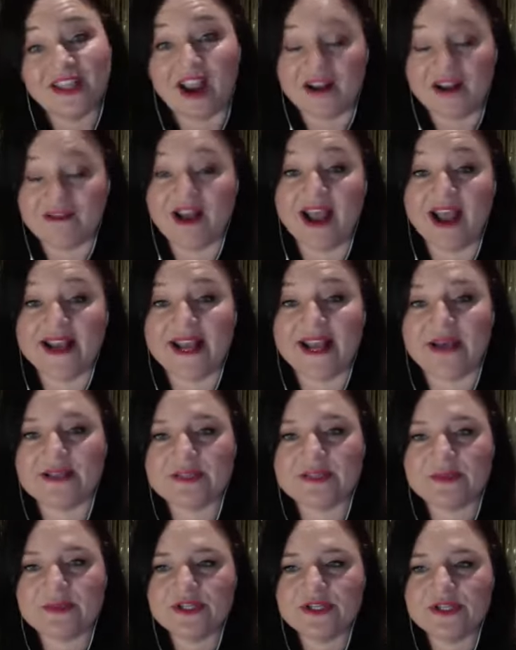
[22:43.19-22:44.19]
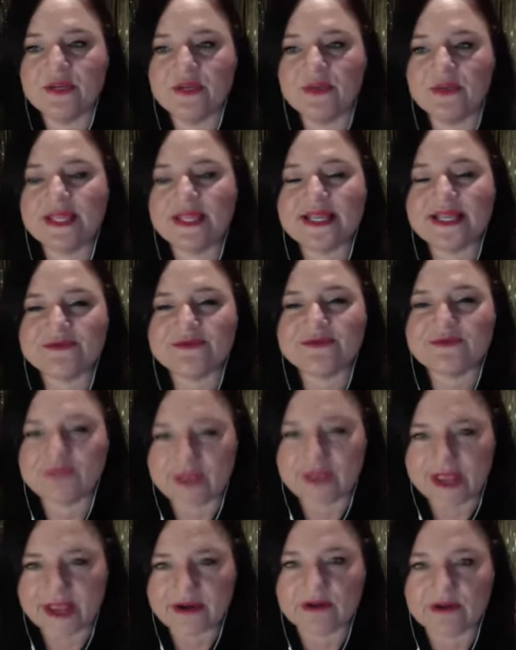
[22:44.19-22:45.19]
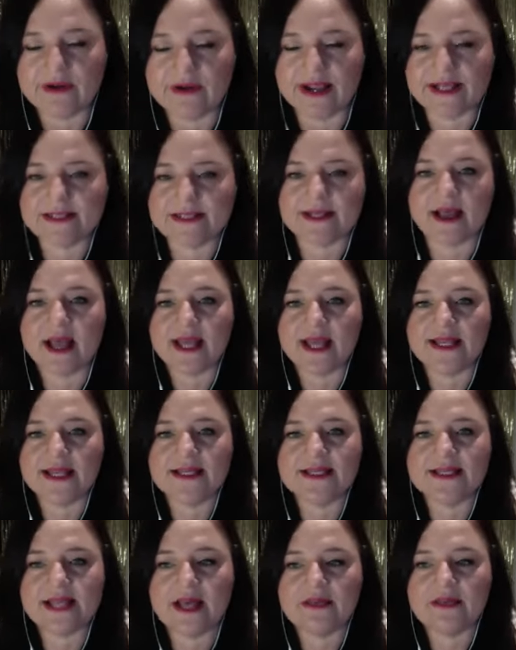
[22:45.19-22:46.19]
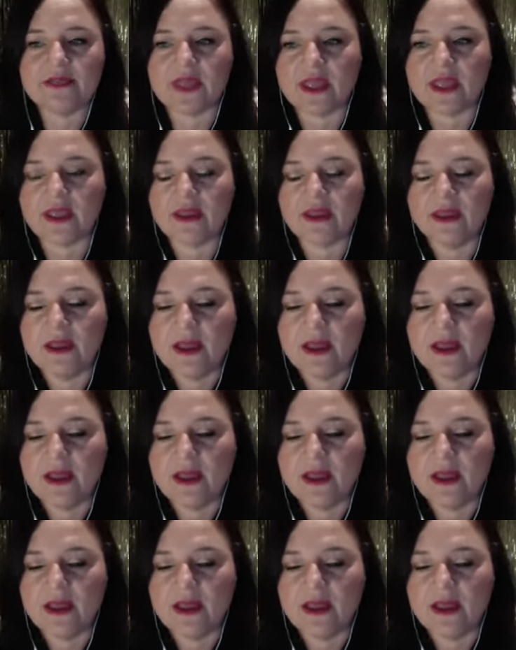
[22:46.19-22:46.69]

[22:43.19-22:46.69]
right now, especially when there's fear or anxieties out there.